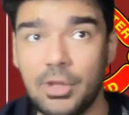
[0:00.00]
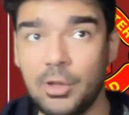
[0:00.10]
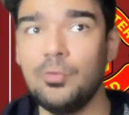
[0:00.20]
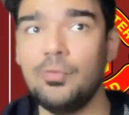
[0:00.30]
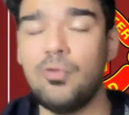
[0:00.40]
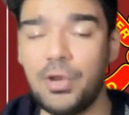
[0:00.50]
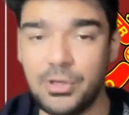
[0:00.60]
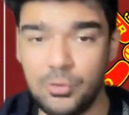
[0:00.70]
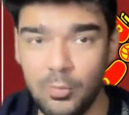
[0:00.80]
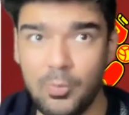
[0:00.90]
to
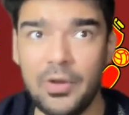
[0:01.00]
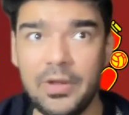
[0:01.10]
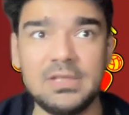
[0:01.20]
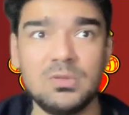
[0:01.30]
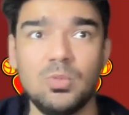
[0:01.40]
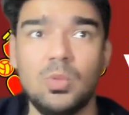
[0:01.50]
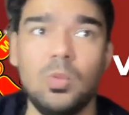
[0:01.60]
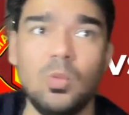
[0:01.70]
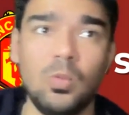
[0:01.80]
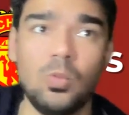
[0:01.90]
42 points,
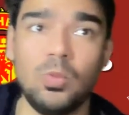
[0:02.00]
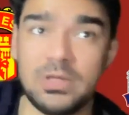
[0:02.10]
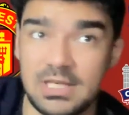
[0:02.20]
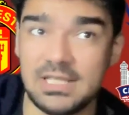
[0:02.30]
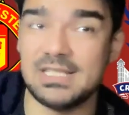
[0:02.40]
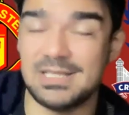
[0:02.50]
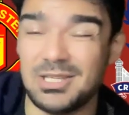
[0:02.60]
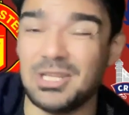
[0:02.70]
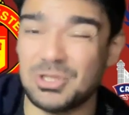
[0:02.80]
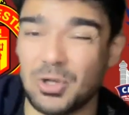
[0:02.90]
which it's
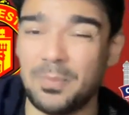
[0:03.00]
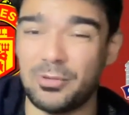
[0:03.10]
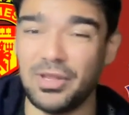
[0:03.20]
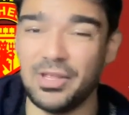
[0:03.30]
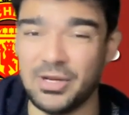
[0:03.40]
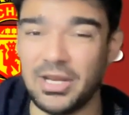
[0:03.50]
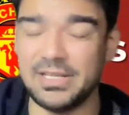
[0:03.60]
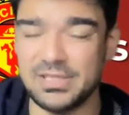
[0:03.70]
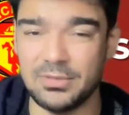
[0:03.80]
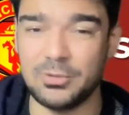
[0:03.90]
top 3.
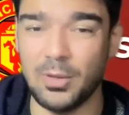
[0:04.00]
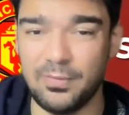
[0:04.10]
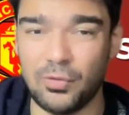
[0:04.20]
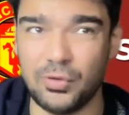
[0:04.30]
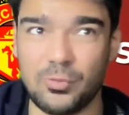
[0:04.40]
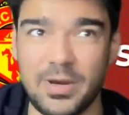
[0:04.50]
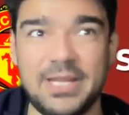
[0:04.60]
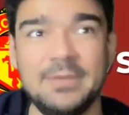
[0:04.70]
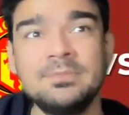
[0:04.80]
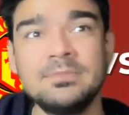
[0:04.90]
United is in the top 4
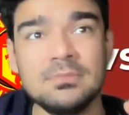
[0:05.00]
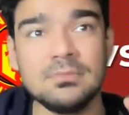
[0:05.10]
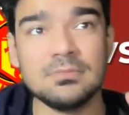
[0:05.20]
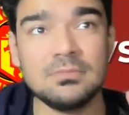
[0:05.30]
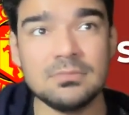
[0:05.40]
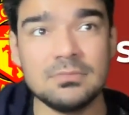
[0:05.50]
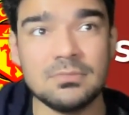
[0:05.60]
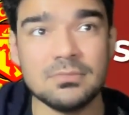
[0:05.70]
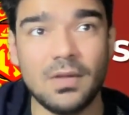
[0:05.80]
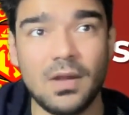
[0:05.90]
already.
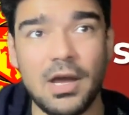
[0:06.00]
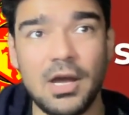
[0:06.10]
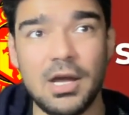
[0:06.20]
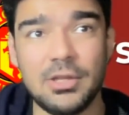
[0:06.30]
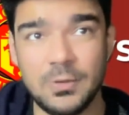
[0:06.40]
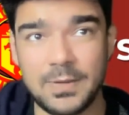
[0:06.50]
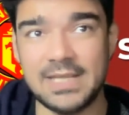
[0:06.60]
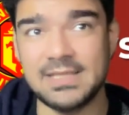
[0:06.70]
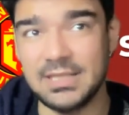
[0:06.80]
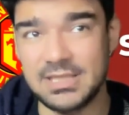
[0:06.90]

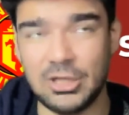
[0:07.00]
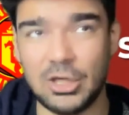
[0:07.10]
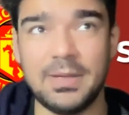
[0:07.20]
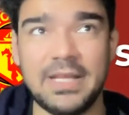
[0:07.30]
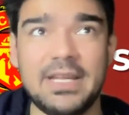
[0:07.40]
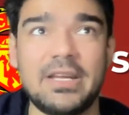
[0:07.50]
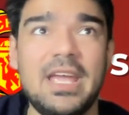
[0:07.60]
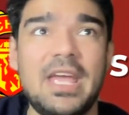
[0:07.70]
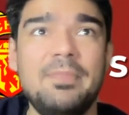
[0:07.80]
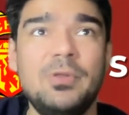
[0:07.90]
Newcastle is still not played their
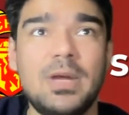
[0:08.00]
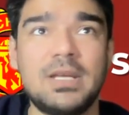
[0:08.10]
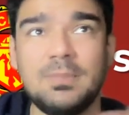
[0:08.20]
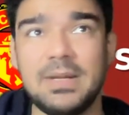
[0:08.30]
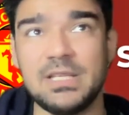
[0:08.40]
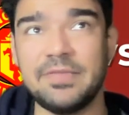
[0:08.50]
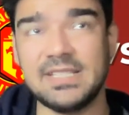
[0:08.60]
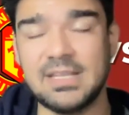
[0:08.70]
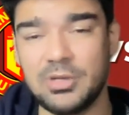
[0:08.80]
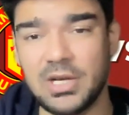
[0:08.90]
game. Newcastle plays in
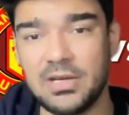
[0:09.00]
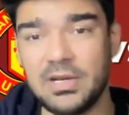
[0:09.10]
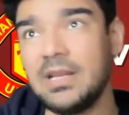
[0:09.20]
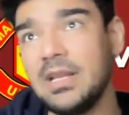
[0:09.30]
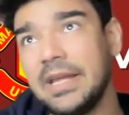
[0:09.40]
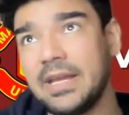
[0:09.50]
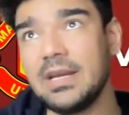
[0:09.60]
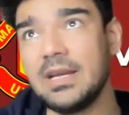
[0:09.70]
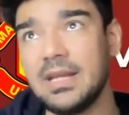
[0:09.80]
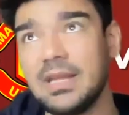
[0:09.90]
West Ham United in
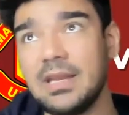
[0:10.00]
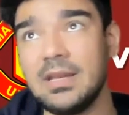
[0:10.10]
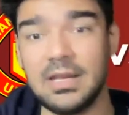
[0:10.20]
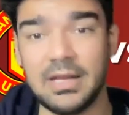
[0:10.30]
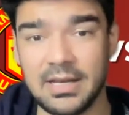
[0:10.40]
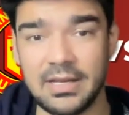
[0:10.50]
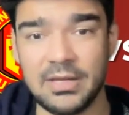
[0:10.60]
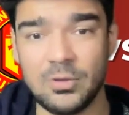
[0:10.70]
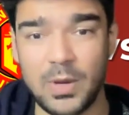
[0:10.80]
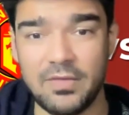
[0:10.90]
like
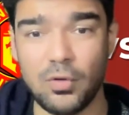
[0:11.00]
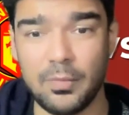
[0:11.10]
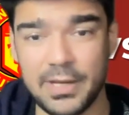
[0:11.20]
in 24